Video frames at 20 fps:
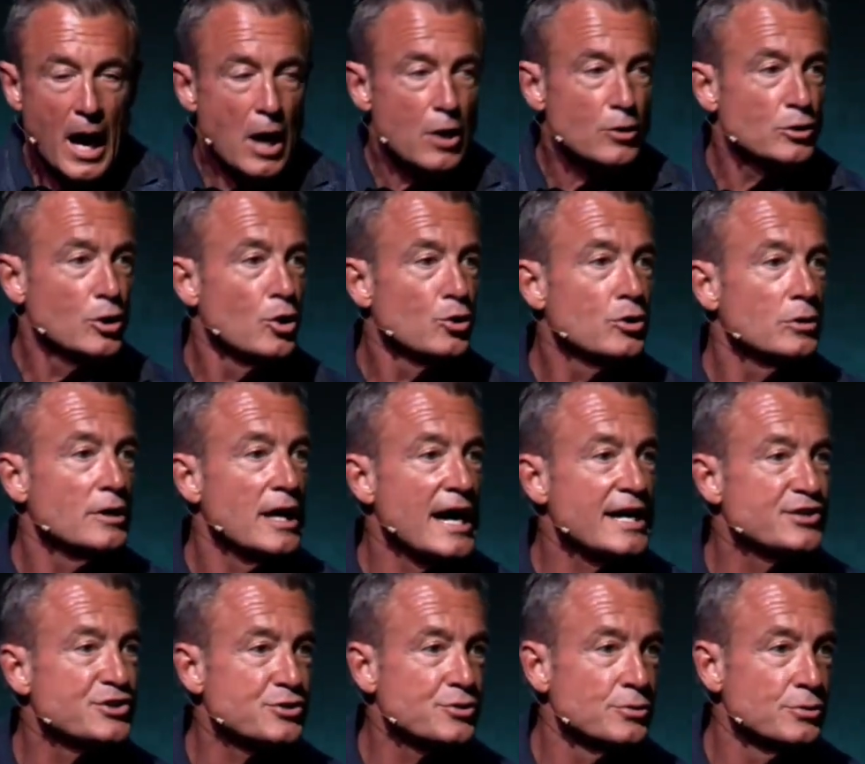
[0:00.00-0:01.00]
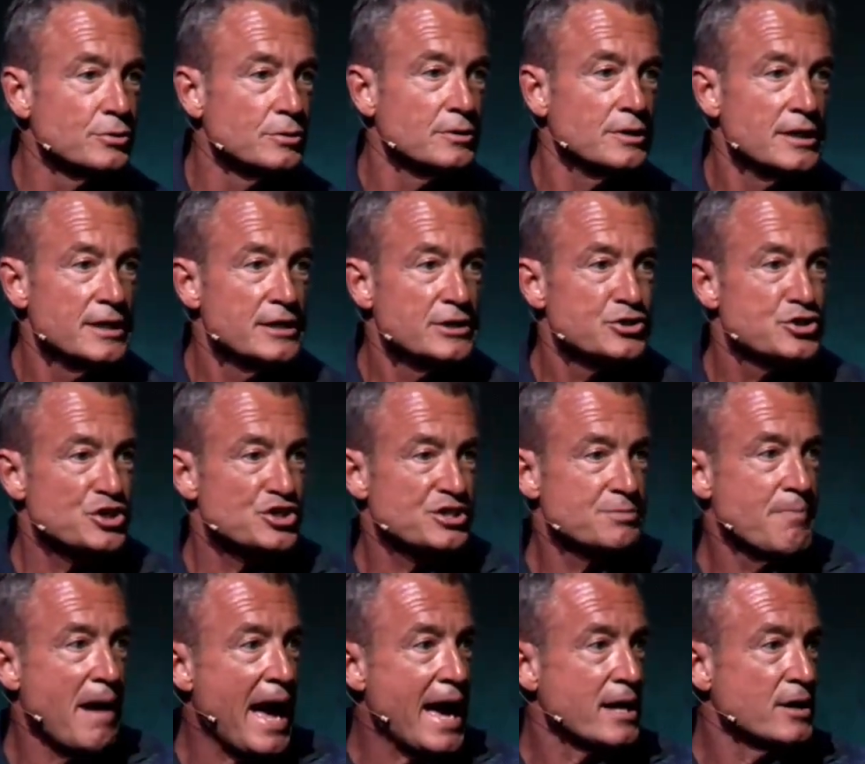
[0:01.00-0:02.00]
our local high school,
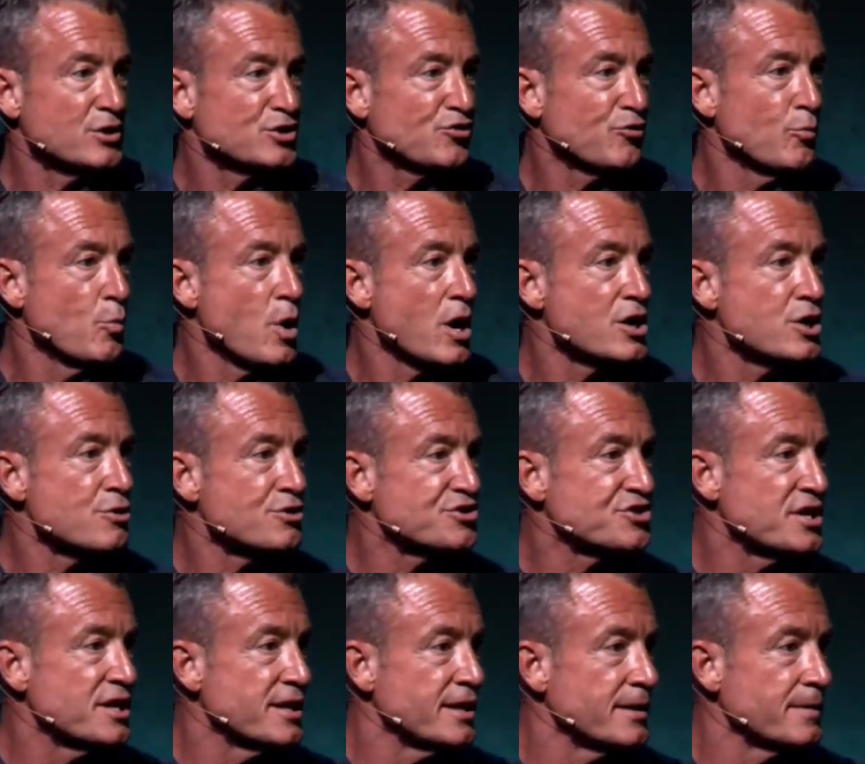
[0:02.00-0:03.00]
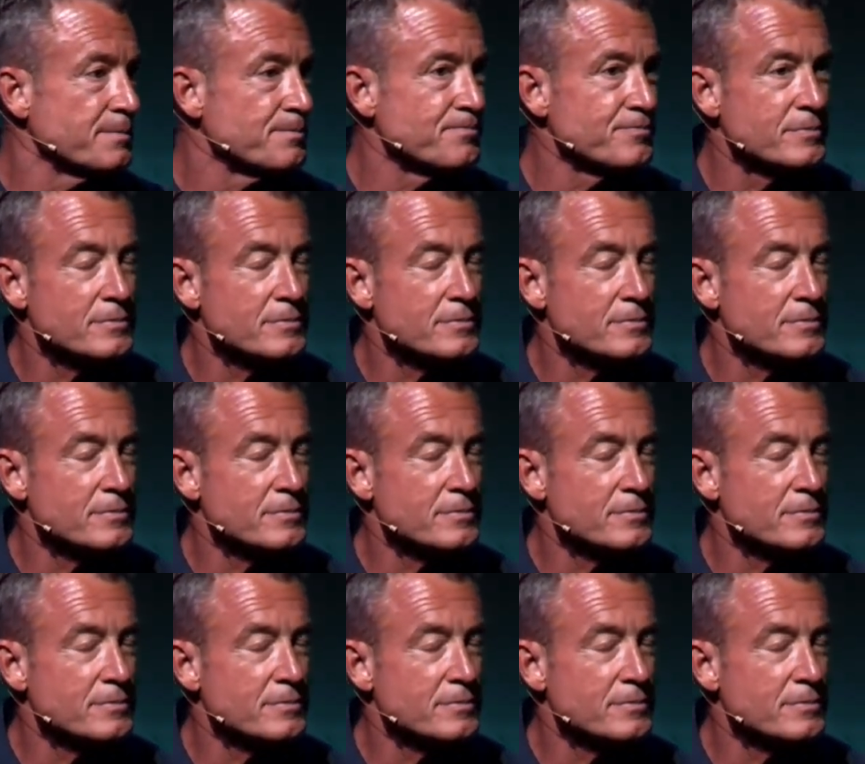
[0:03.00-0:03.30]
just miles from where you're sitting,